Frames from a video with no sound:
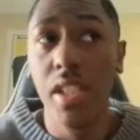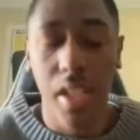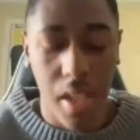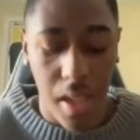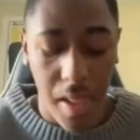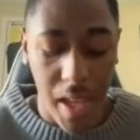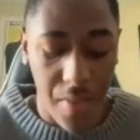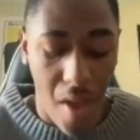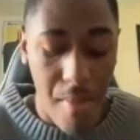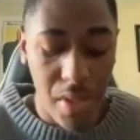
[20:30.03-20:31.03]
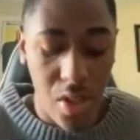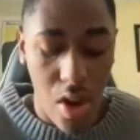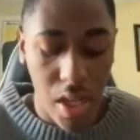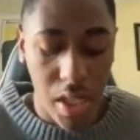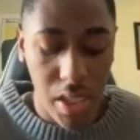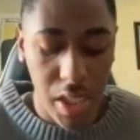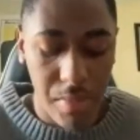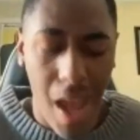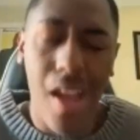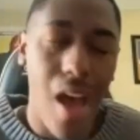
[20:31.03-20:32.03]
like if I'm starting a team,
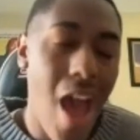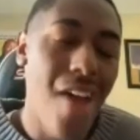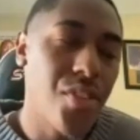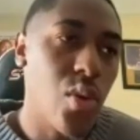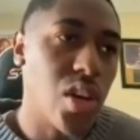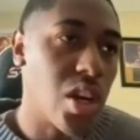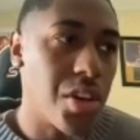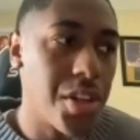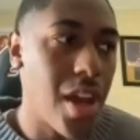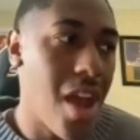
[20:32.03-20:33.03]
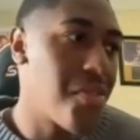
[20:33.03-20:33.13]
I have to go with Curry. I have to go with